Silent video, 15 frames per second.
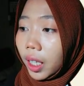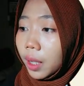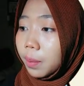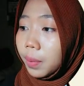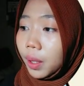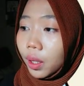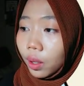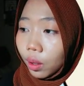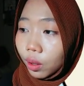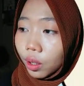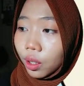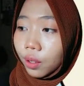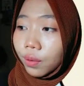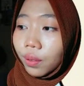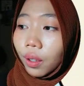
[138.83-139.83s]
can be
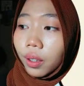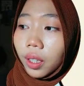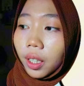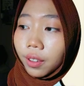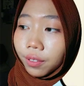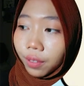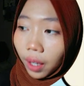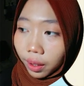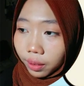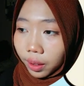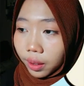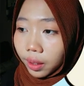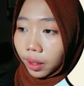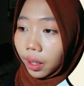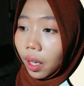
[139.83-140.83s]
used for a
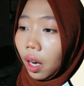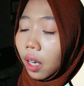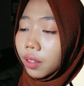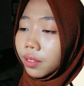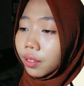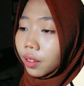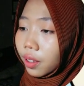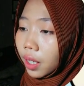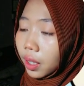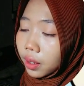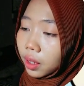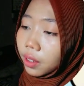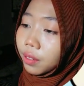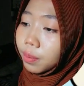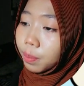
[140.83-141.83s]
variety of
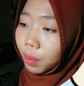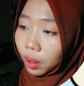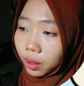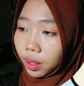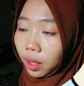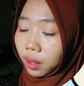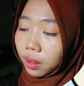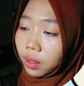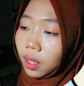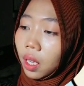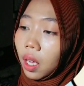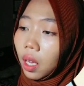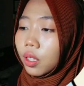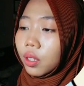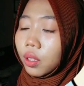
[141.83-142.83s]
creative projects,
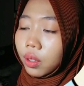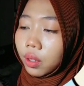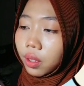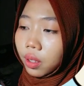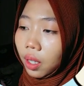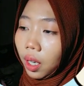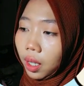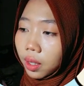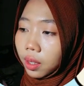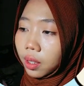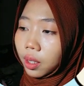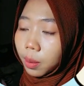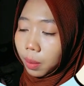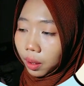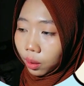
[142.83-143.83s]
such as
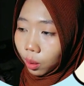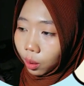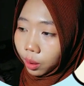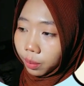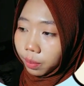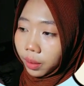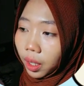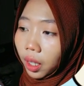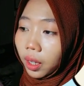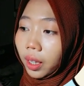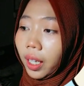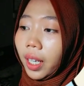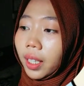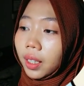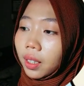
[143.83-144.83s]
smart home,
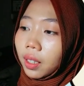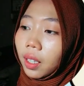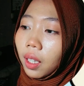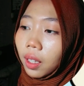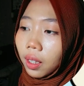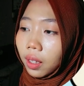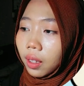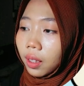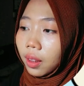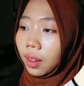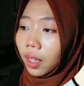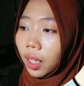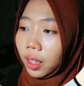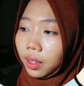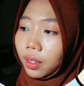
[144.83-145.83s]
like
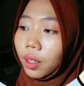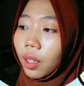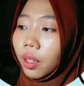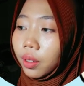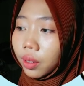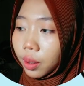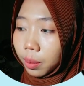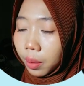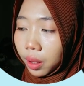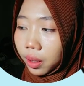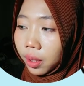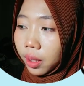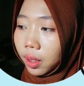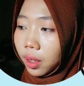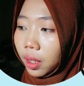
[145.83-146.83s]

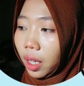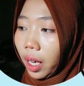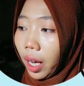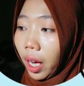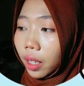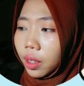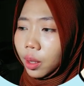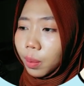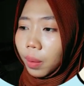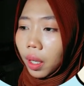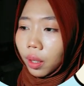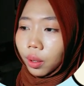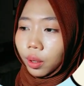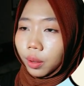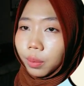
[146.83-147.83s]
automation and smart
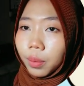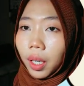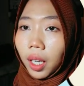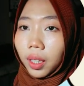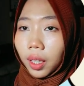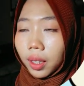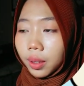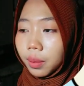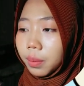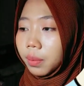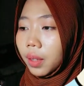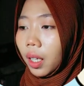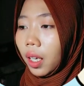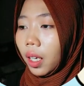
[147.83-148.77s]
home alarm,